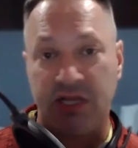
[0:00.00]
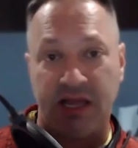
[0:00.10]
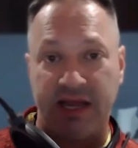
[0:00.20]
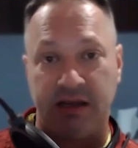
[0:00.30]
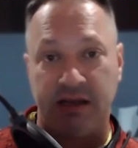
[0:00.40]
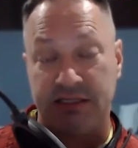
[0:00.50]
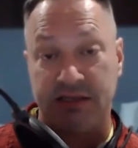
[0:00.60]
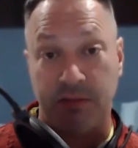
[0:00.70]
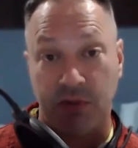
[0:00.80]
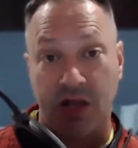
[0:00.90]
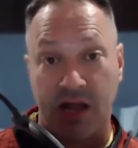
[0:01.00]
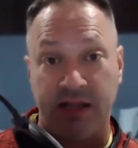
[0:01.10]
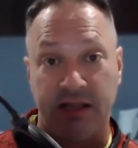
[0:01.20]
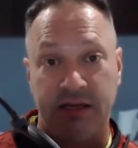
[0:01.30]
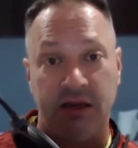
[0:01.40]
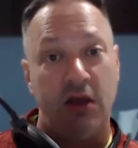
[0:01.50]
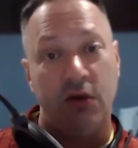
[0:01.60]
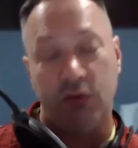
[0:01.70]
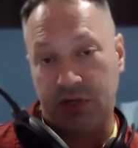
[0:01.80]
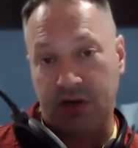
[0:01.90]
like Samal Island.
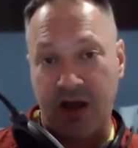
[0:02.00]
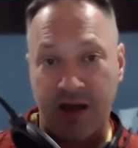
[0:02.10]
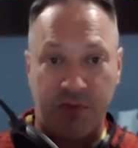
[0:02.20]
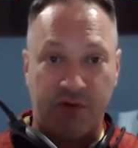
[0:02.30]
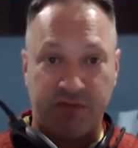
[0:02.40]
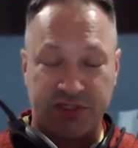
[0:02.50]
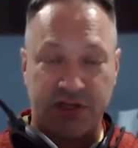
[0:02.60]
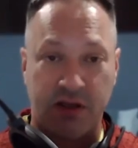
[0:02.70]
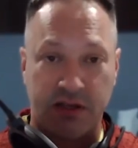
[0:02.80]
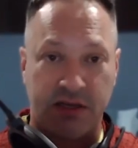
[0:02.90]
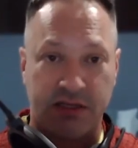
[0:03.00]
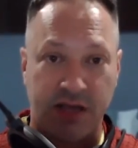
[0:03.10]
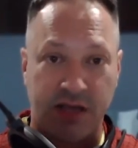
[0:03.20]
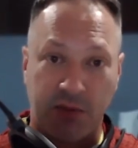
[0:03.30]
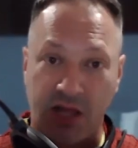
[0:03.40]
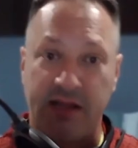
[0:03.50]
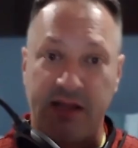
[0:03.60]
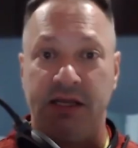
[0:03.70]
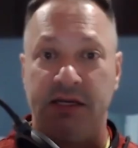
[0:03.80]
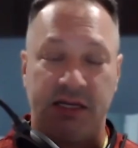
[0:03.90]
We can hop over to Samal
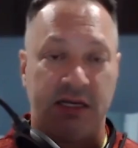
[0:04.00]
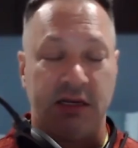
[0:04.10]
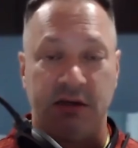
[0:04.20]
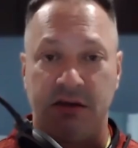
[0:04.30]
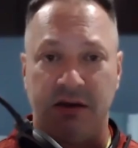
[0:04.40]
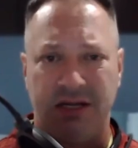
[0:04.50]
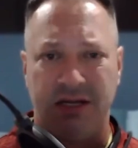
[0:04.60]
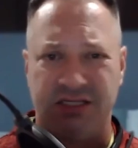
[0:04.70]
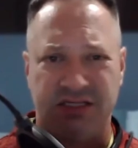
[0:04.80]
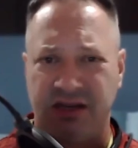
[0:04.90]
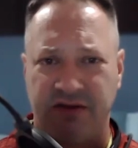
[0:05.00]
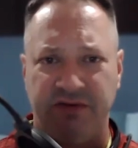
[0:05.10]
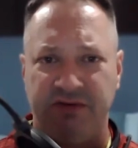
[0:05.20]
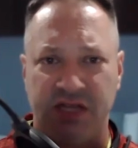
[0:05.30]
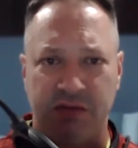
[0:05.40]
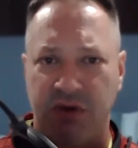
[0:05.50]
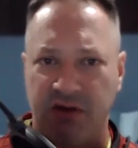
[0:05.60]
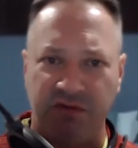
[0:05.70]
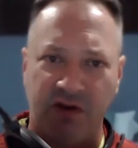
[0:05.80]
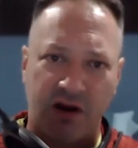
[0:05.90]
Island, and it's just like a 15-minute
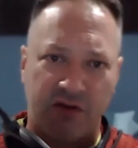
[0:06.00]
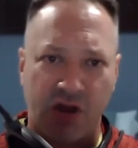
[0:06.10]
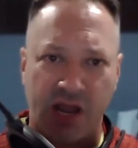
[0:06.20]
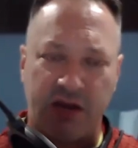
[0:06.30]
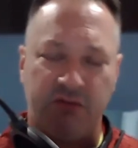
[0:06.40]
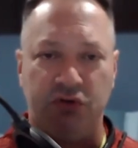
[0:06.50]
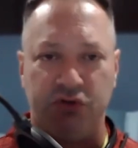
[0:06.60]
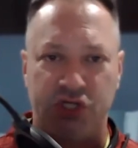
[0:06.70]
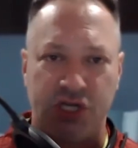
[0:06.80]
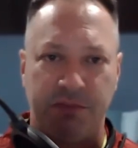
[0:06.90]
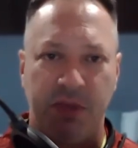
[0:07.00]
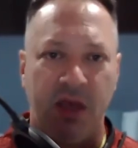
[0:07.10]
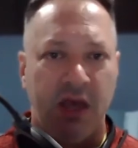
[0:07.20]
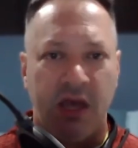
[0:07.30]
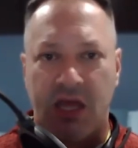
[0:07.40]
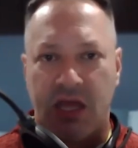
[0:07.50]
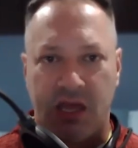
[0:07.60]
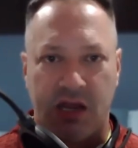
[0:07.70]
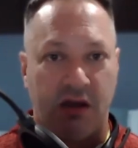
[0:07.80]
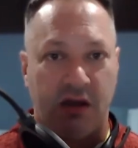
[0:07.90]
ferry ride, real cheap.
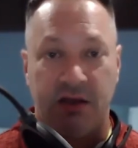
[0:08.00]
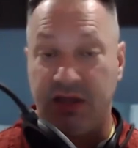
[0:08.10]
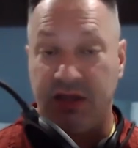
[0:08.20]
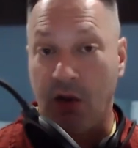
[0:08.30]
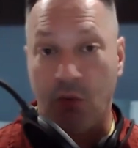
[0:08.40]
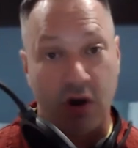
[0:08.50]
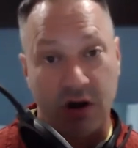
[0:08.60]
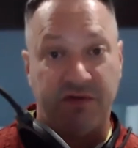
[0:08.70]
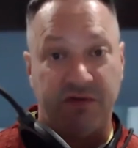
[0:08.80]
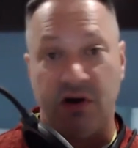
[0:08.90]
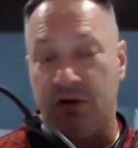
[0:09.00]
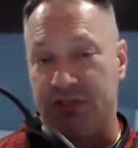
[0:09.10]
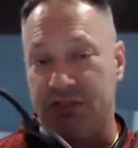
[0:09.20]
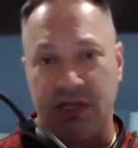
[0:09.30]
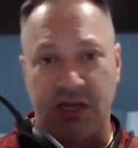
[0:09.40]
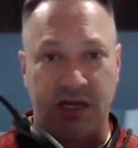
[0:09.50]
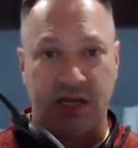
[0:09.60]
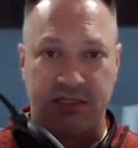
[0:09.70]
And they got waterfalls, and they got